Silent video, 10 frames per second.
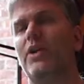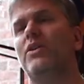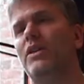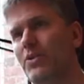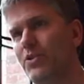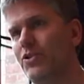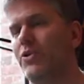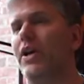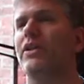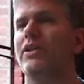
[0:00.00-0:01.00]
licorice and
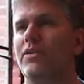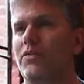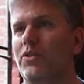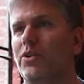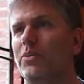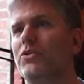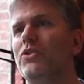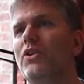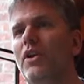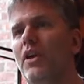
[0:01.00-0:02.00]
you're adding the different herbs.
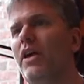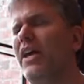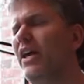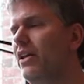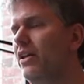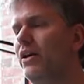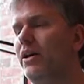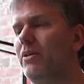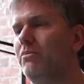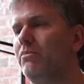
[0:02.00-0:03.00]
And
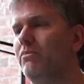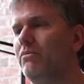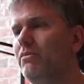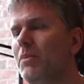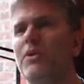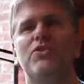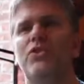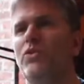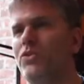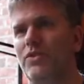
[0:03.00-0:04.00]
it makes a
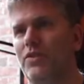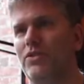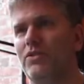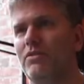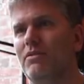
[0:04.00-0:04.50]
huge difference.